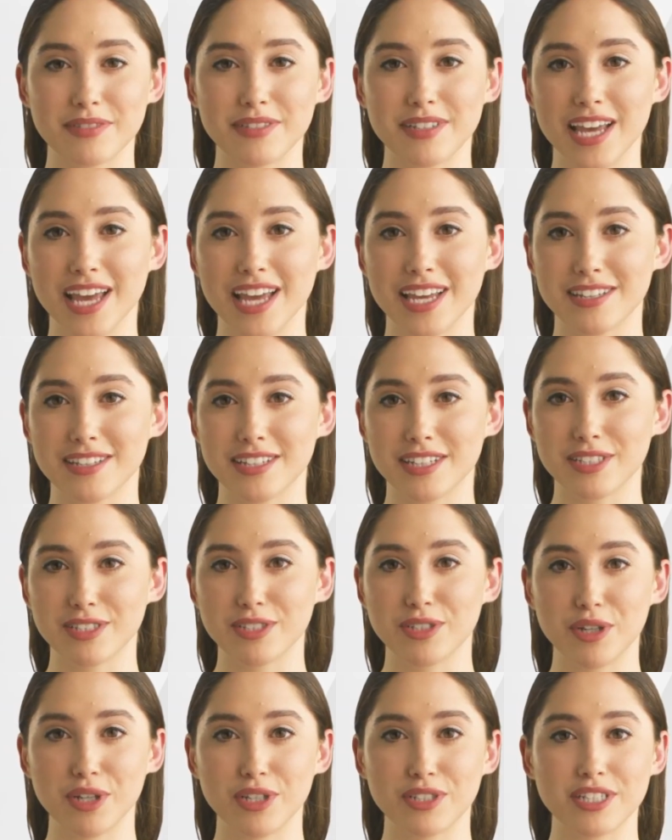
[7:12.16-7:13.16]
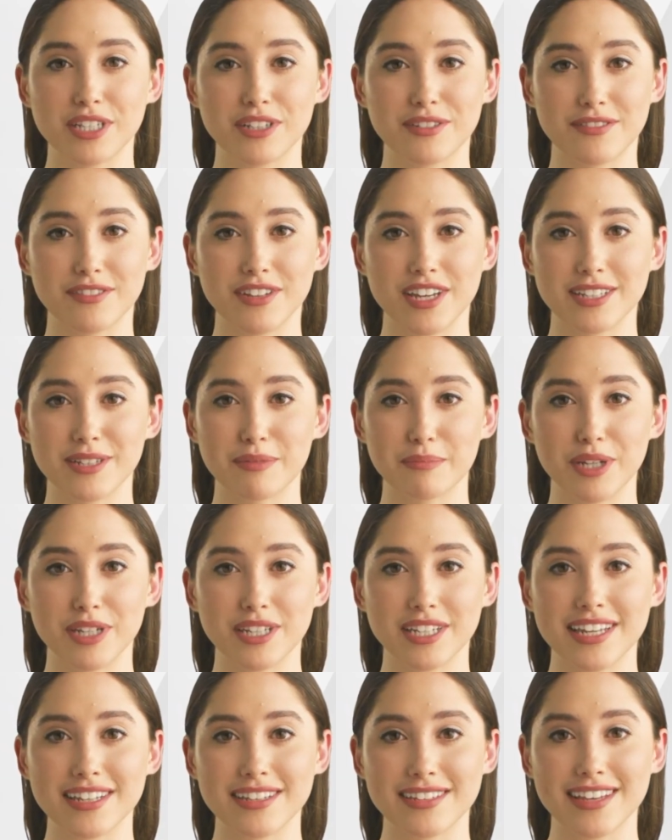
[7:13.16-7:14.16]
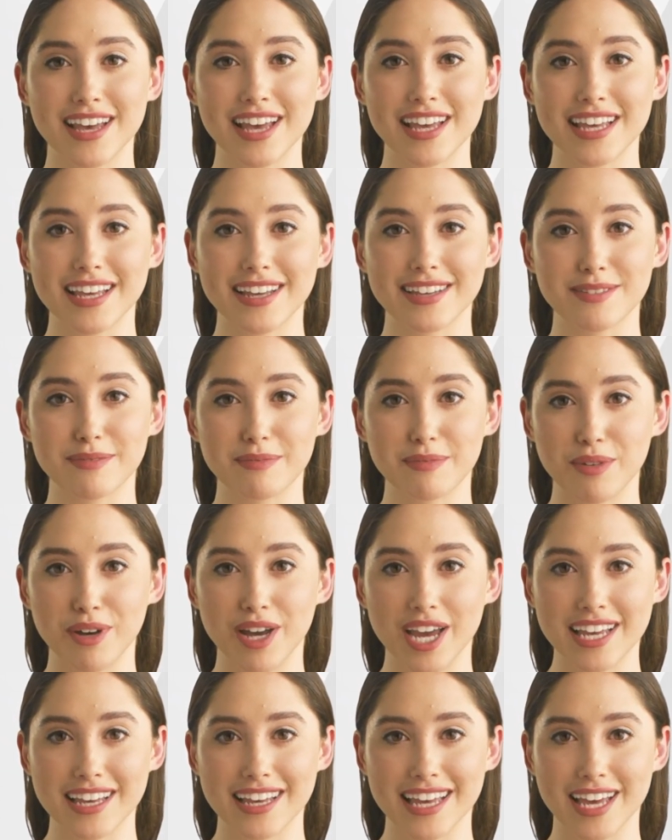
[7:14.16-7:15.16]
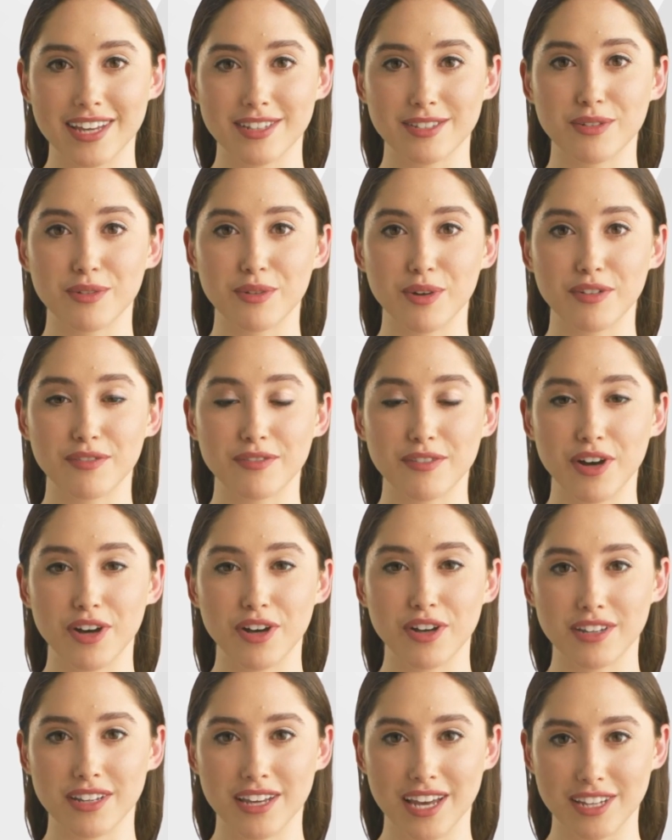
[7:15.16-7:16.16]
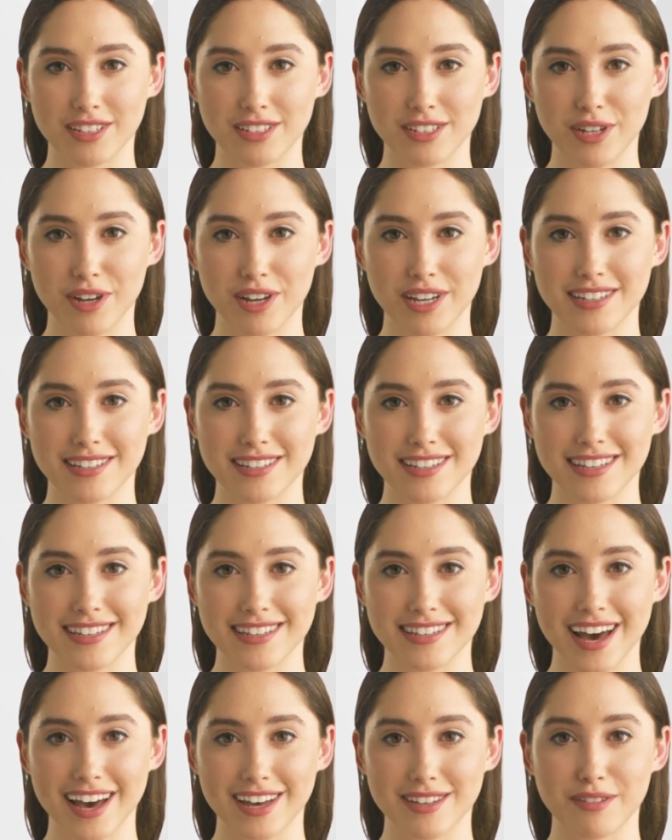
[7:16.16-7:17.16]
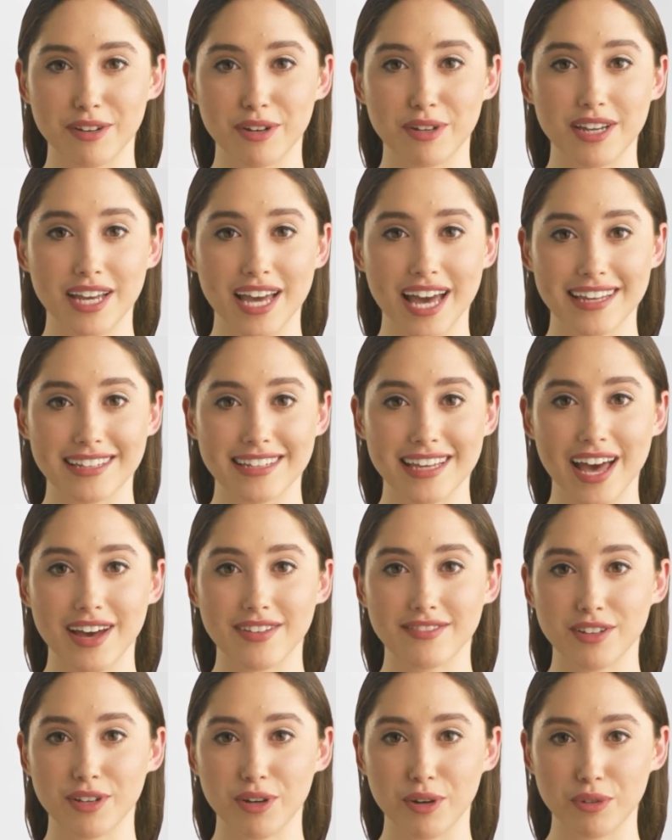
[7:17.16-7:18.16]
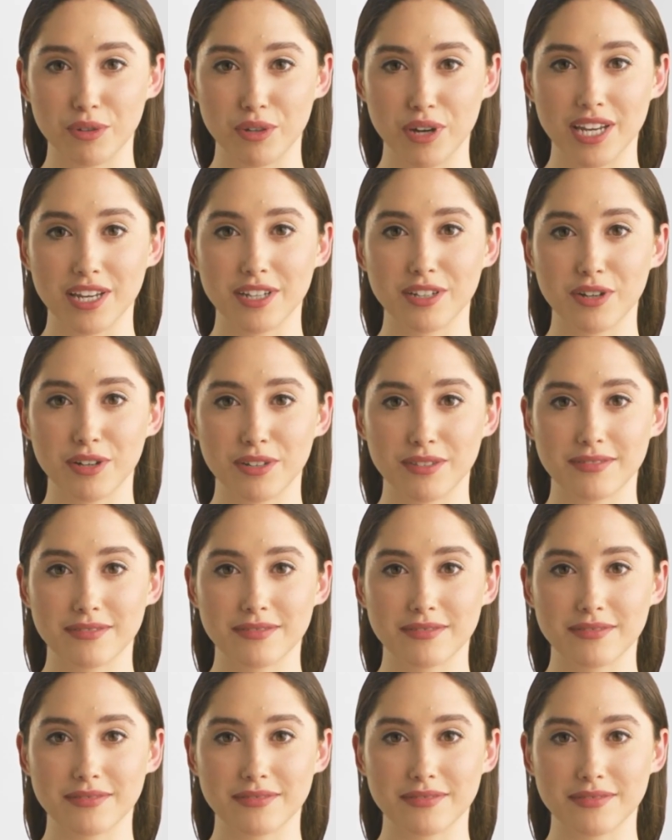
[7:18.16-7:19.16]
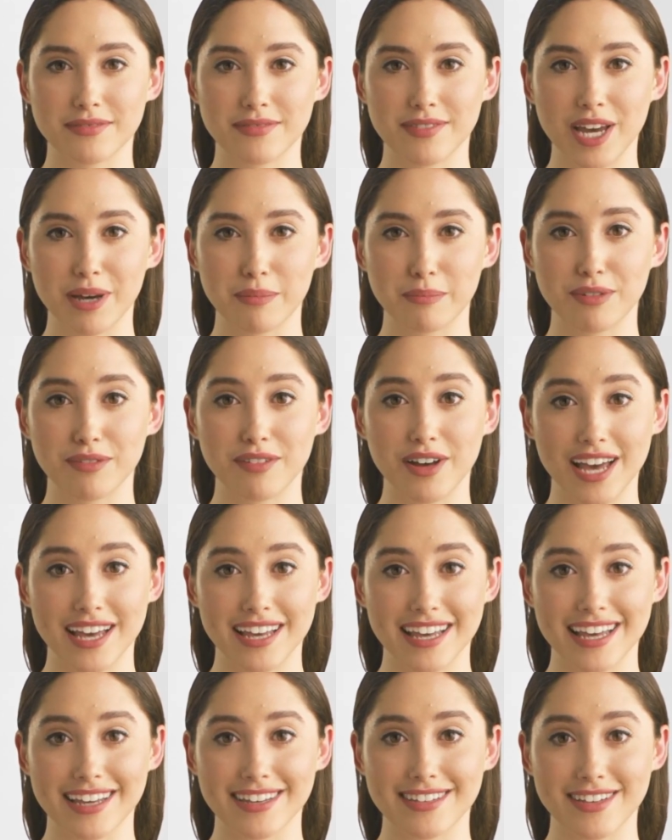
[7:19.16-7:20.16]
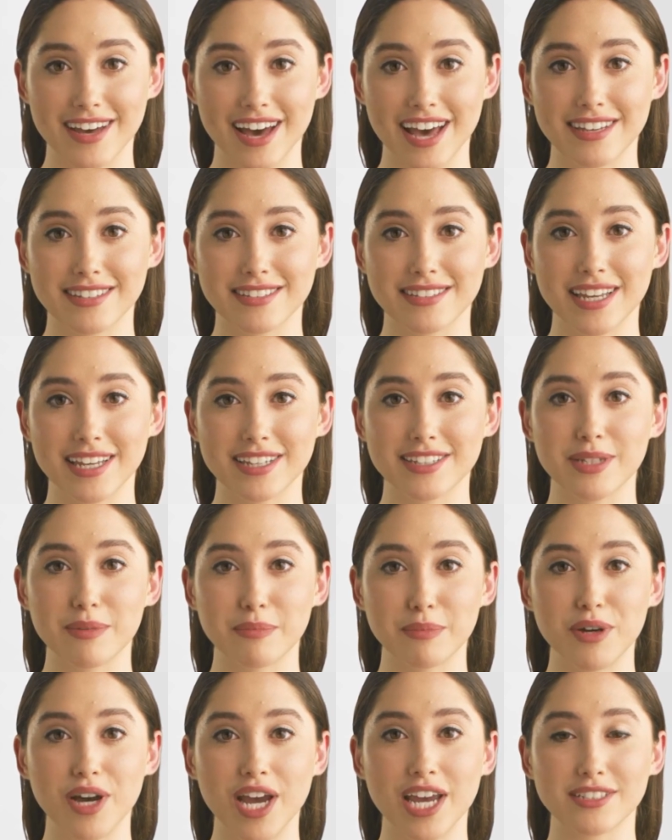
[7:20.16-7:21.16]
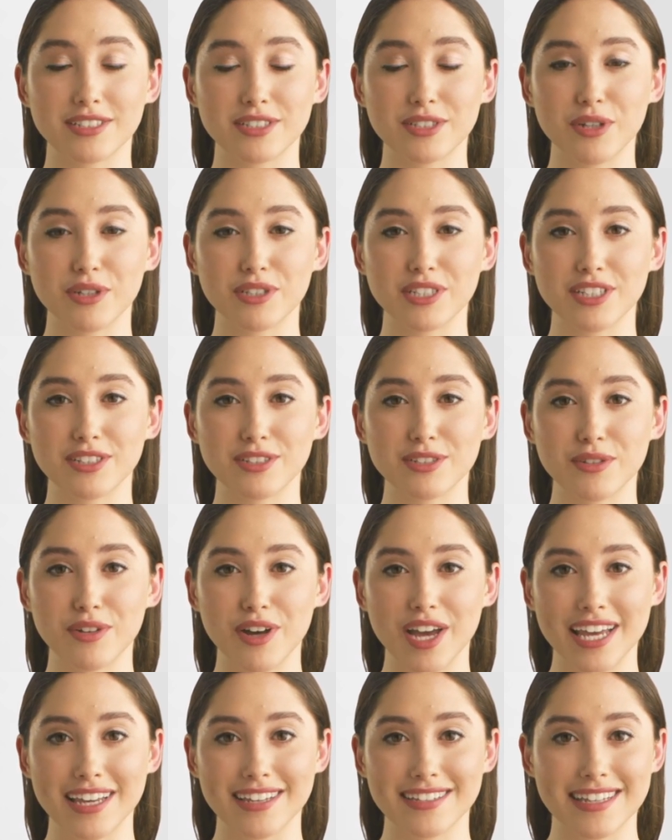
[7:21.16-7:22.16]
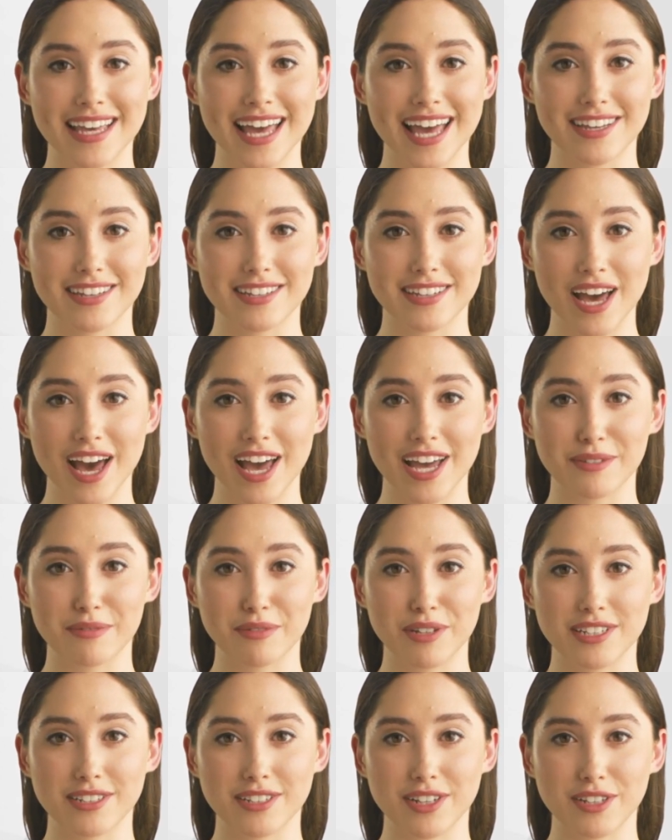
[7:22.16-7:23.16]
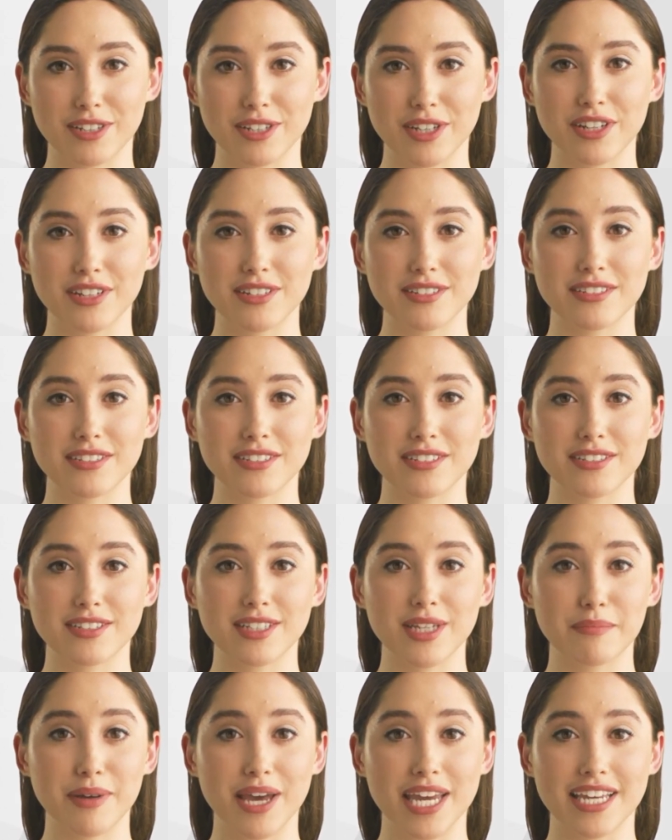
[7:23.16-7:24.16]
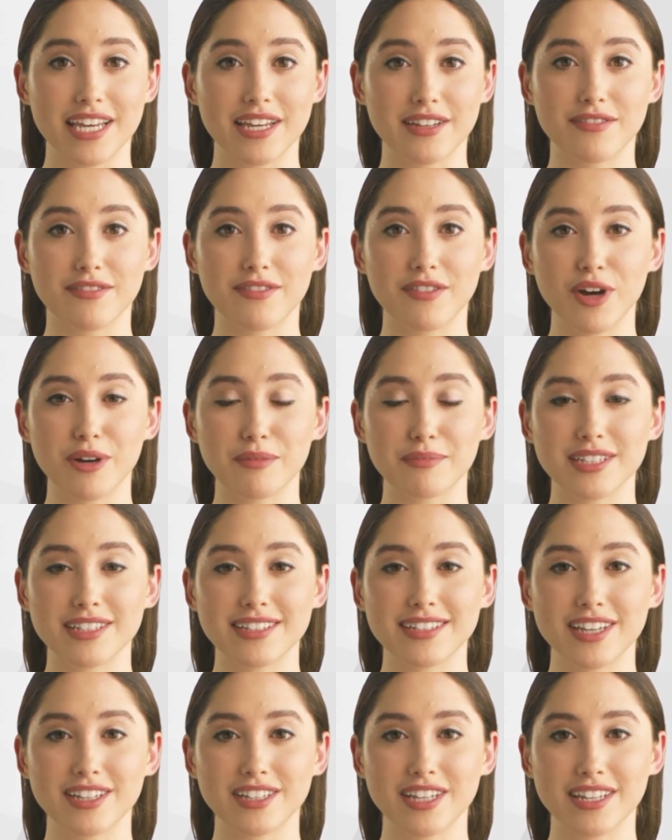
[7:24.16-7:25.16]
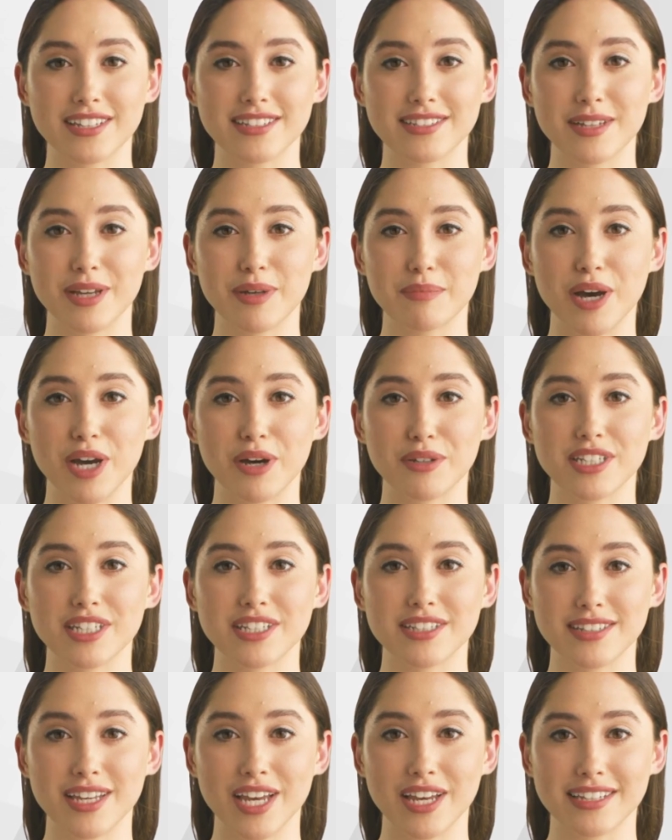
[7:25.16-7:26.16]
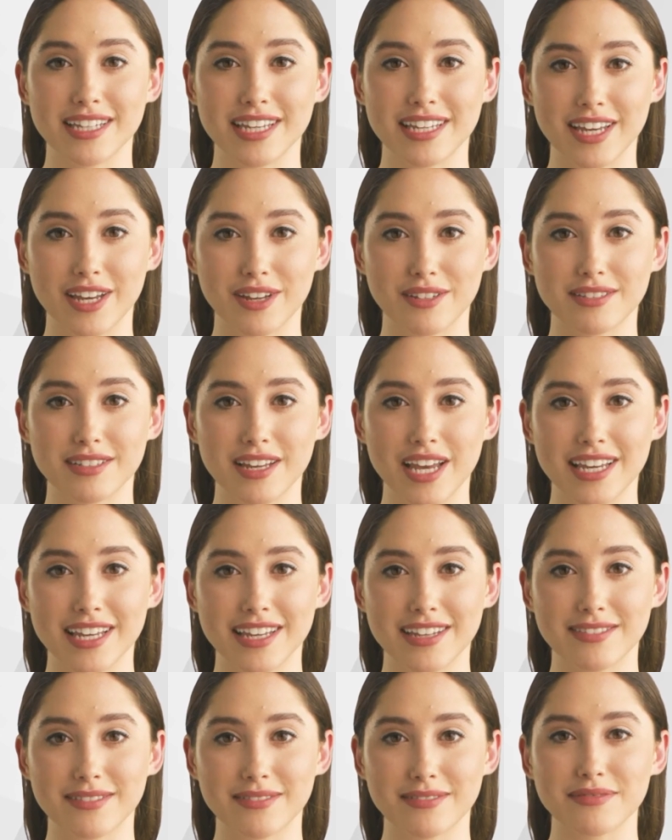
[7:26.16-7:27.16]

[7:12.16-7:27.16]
In conclusion, feasibility studies play an integral role ensuring successful and ethical clinical. They provide insights into practical constraints and guide researchers to make informed decisions about conducting their studies.